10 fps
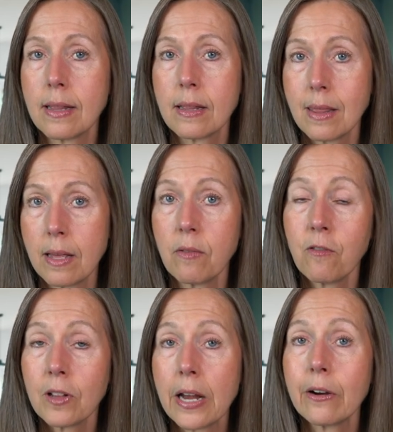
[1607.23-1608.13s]
the
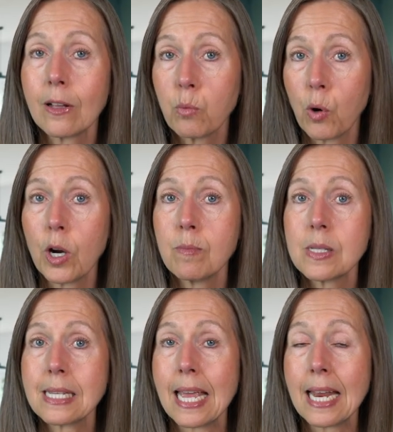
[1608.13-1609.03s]
filarial
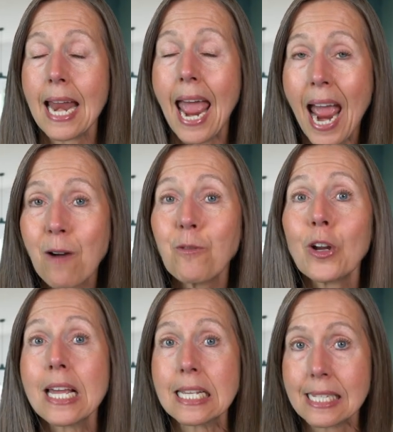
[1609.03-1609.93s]
worms in
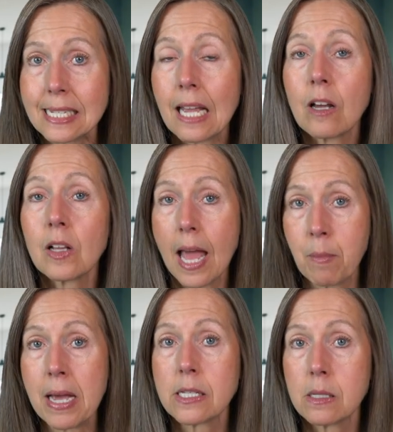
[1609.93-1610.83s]
every single
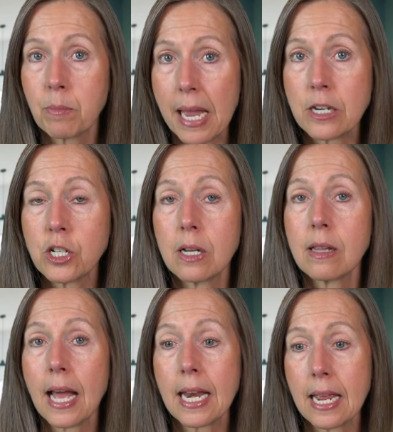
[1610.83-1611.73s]
MS patient
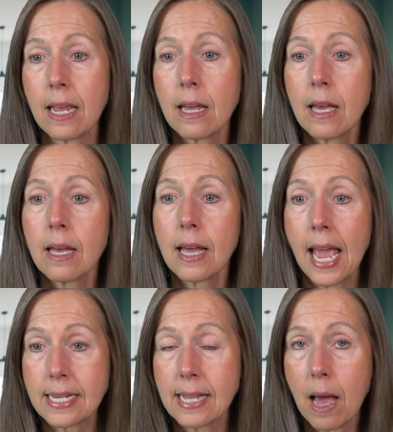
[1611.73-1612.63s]
that he
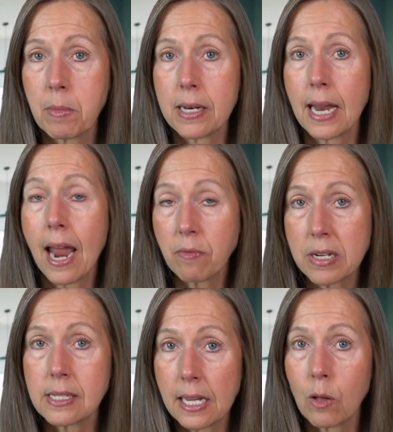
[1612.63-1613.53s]
examined, every
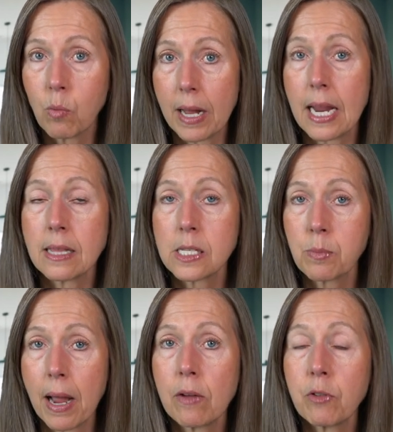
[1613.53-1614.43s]
single one in the
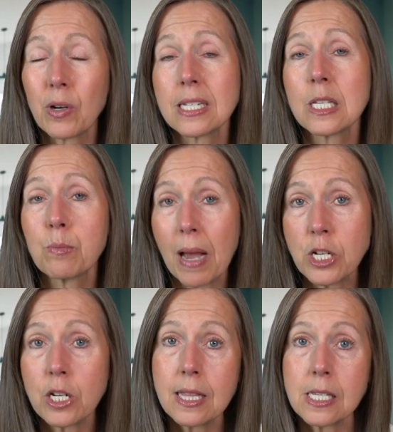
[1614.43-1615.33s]
spinal fluid,
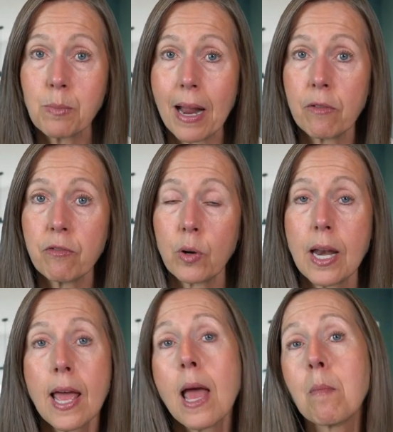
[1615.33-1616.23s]
especially in the spinal
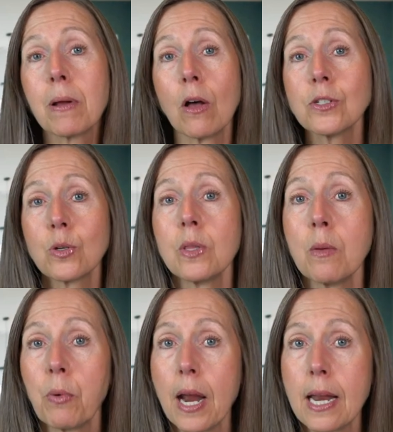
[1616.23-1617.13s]
fluid, but also in
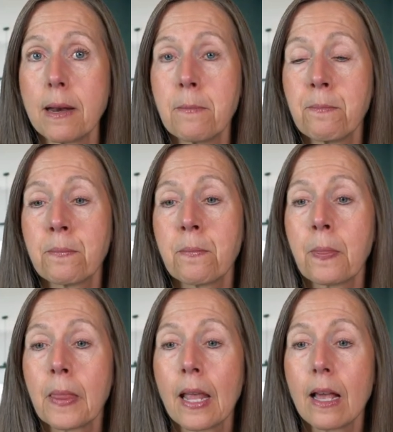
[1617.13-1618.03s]
the brain.
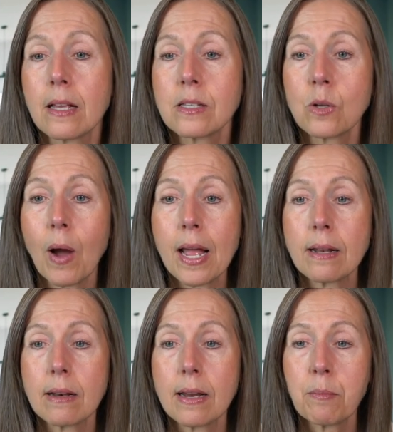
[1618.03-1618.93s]
So
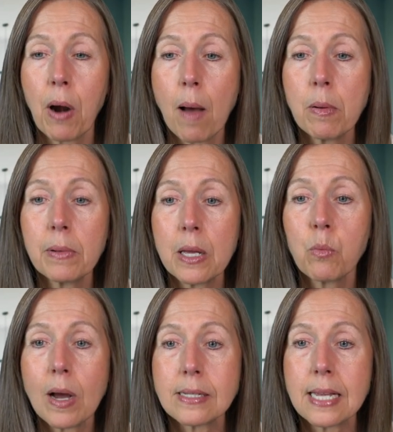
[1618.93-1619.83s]
it probably
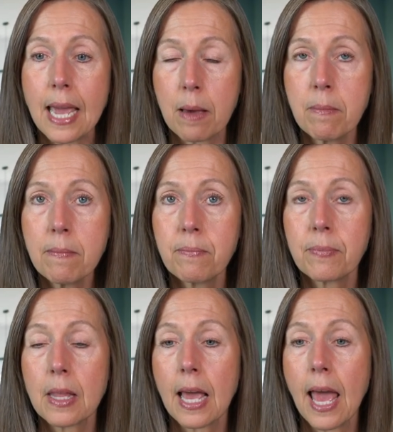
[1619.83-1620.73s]
was him.
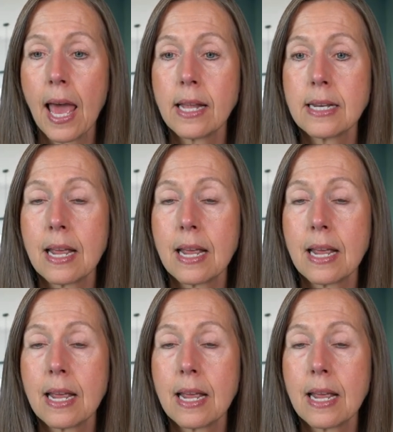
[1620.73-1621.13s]
And